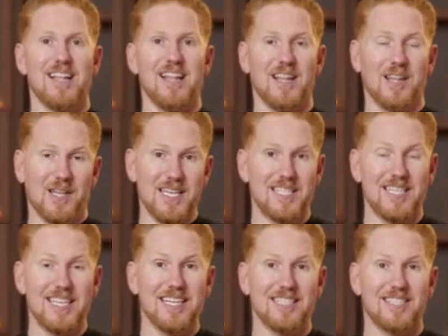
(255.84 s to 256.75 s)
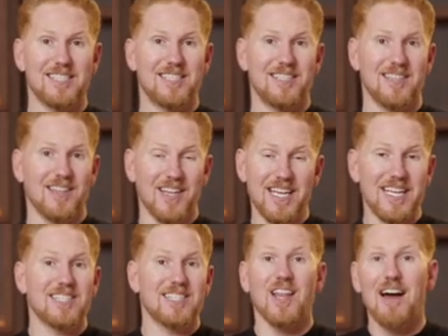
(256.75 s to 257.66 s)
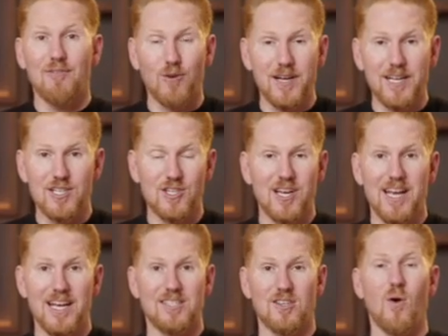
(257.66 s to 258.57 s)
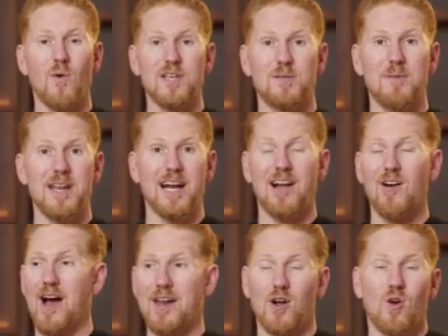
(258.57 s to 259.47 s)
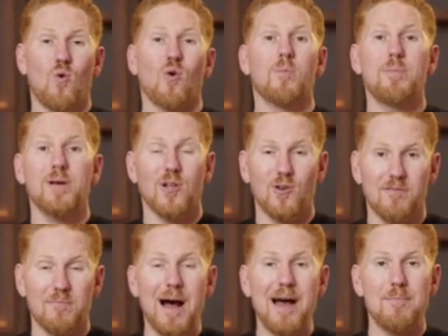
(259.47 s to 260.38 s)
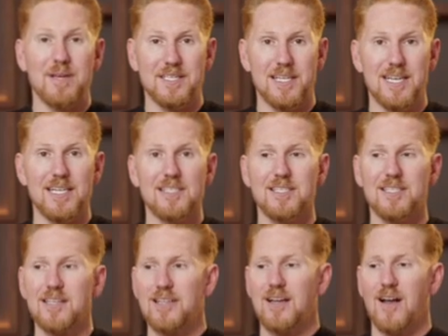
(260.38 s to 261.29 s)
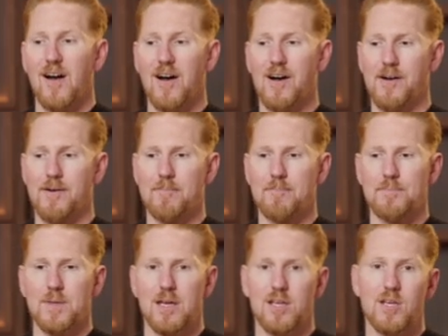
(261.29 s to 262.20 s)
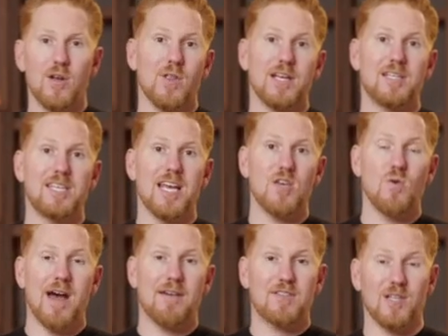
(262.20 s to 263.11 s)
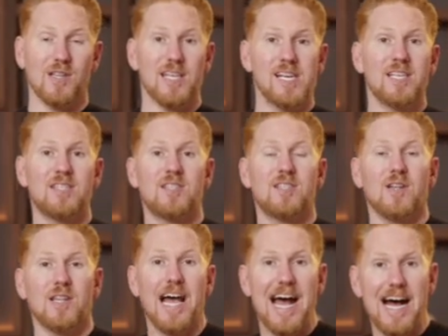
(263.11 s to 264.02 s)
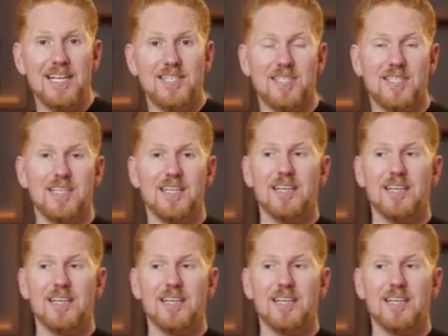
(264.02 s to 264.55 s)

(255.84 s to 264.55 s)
listings, leads, leverage has always been a kind of core pillar of my business. They say you have to list to last.